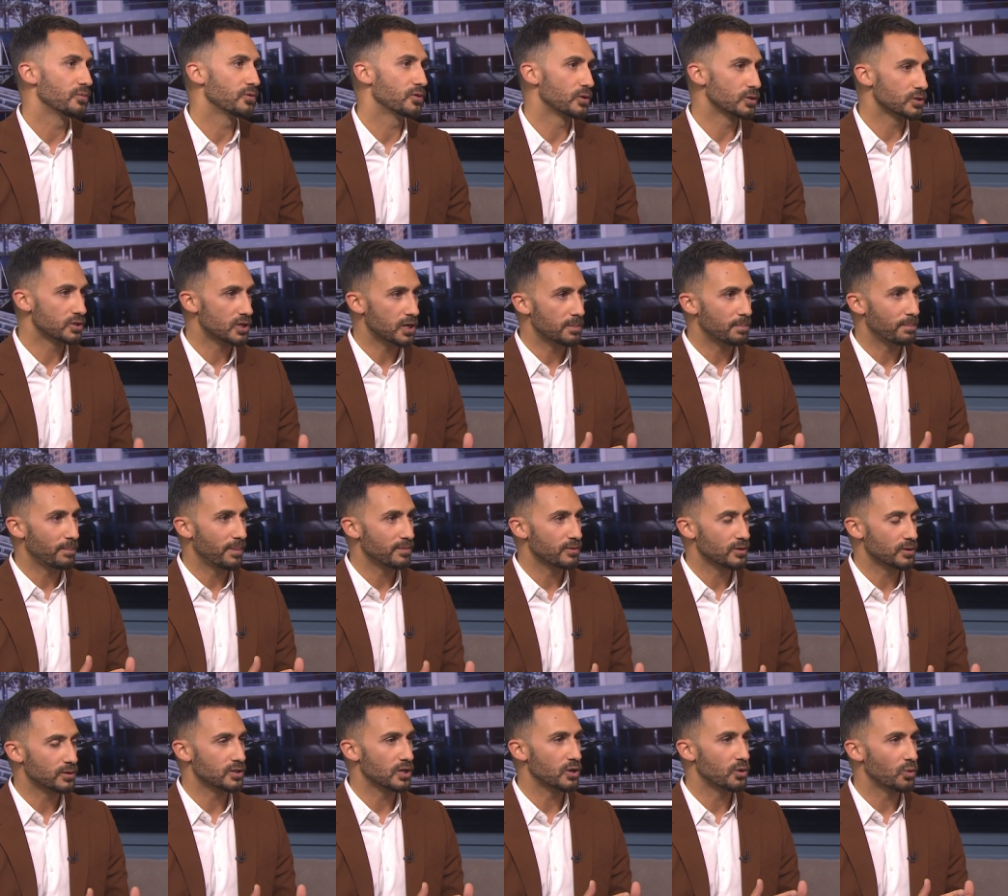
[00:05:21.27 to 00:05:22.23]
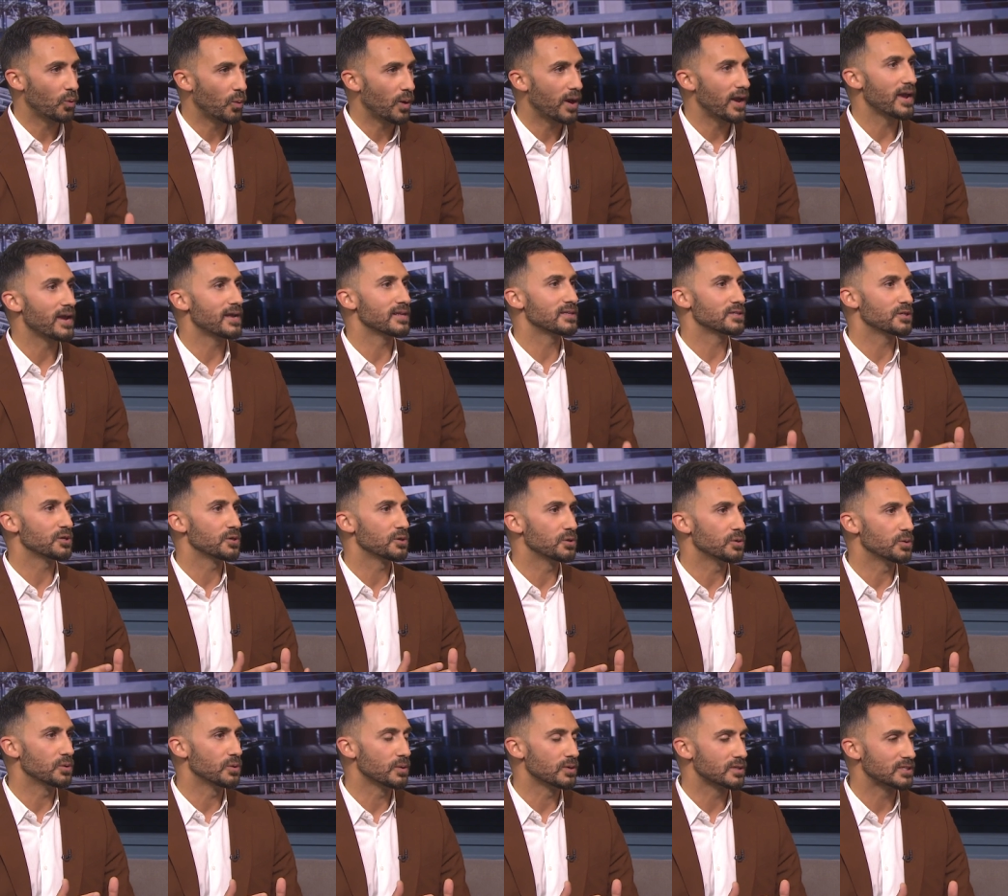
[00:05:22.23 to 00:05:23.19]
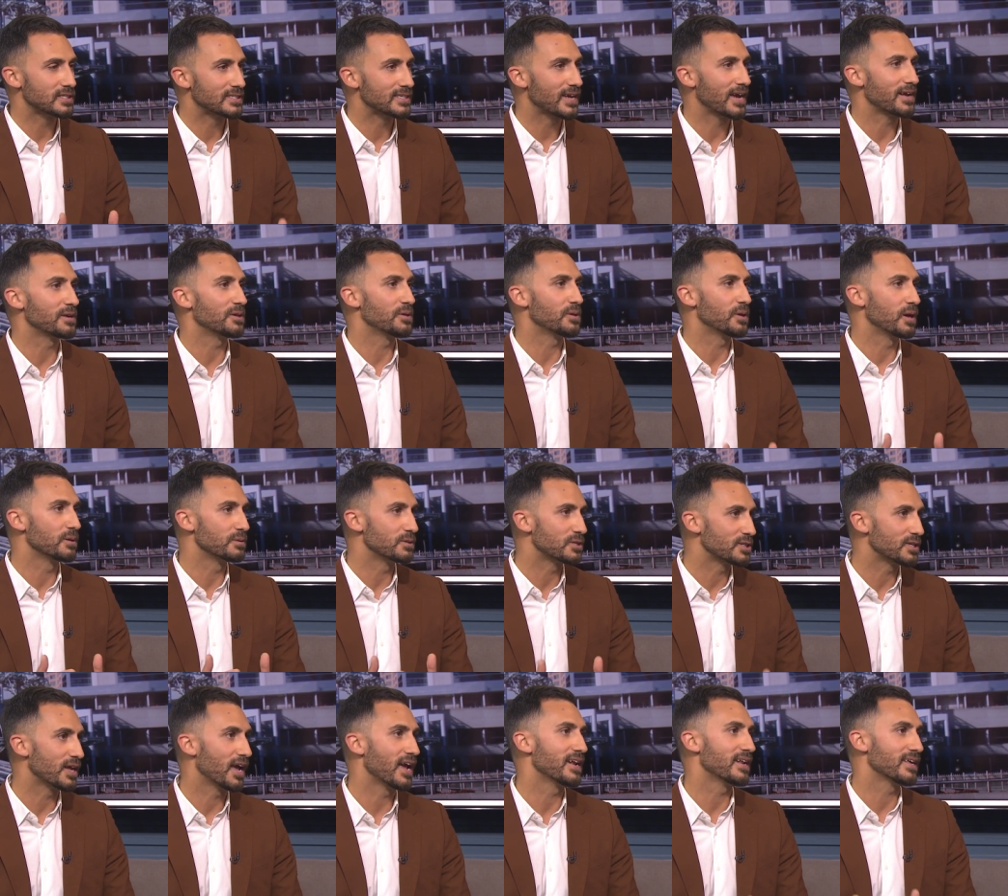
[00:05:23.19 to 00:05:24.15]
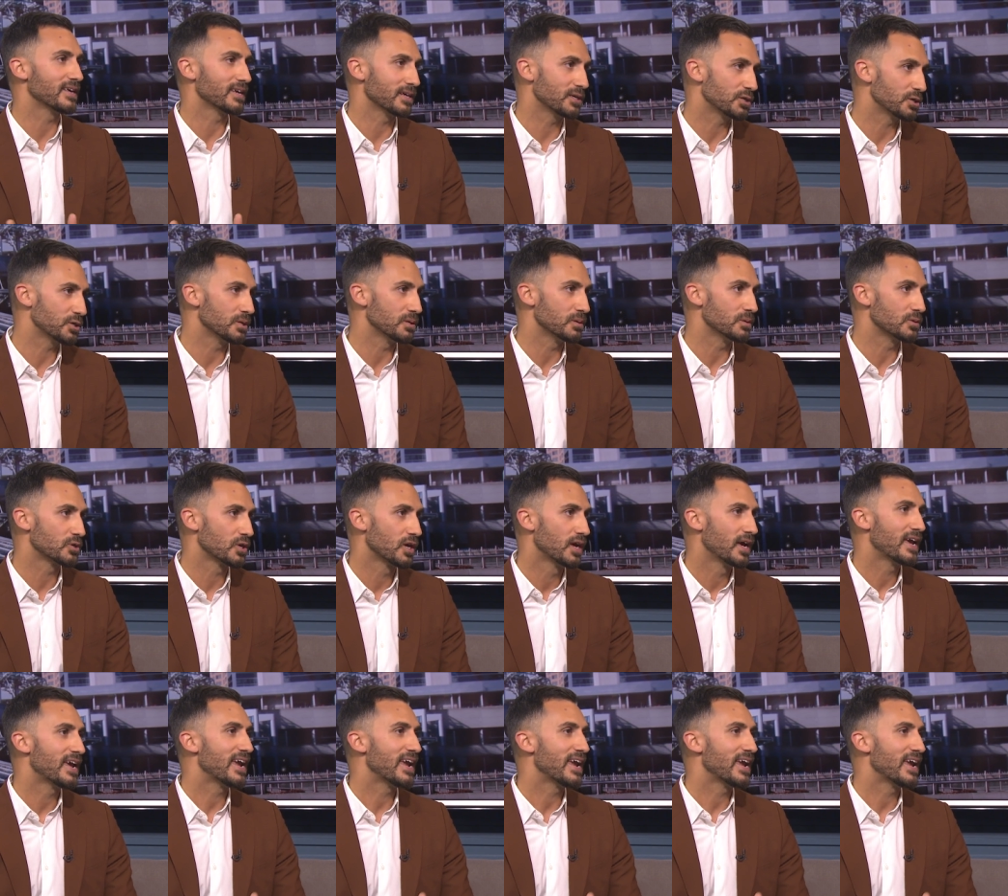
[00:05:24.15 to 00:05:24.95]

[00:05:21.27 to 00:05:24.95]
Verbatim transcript: There's a there's a way to settle outstanding issues.